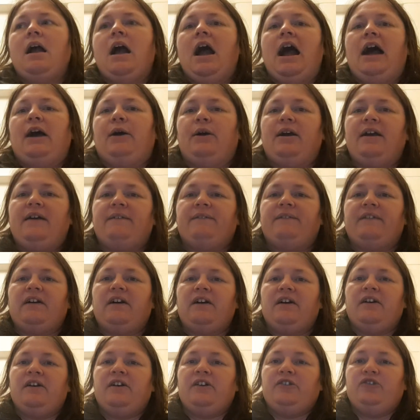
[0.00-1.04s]

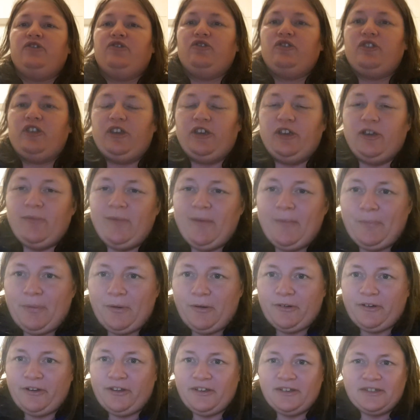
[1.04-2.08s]
However, the human
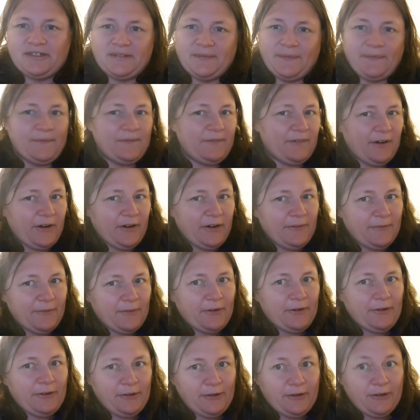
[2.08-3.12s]
body is very,
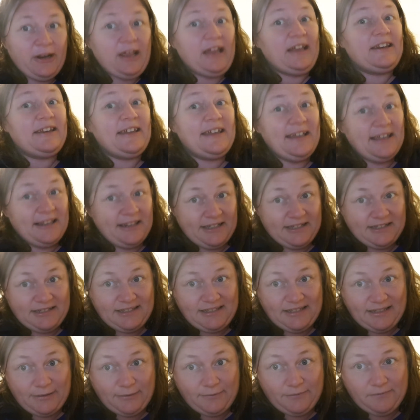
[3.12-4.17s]
very good at healing
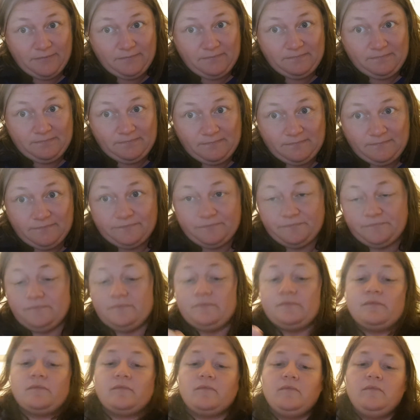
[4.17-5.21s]
itself.
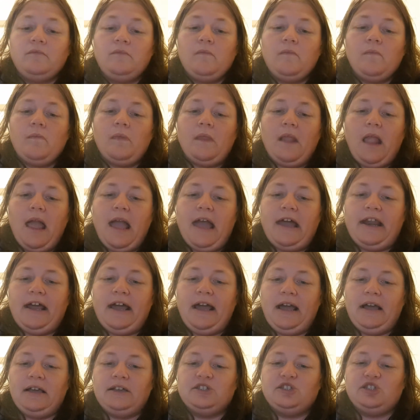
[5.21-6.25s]
And
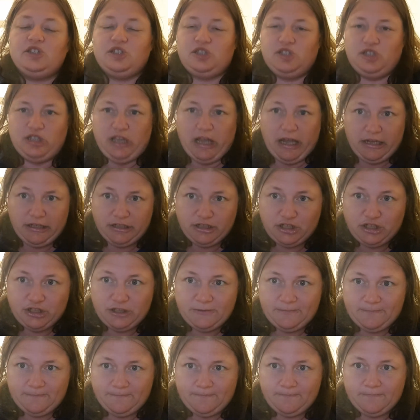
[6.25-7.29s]
as such,
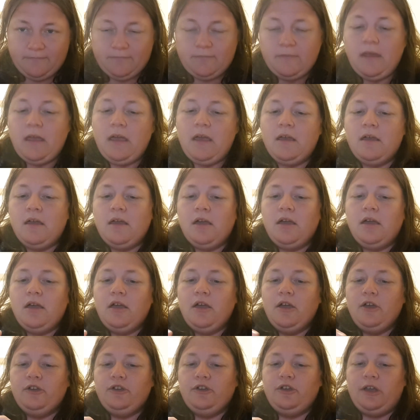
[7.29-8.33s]

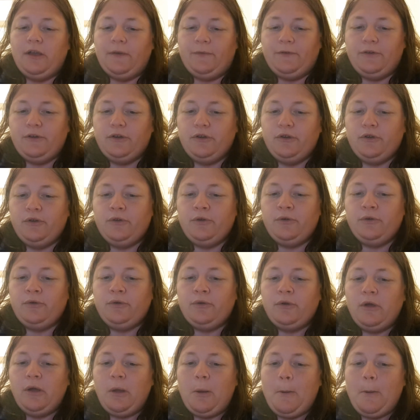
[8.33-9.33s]
if you,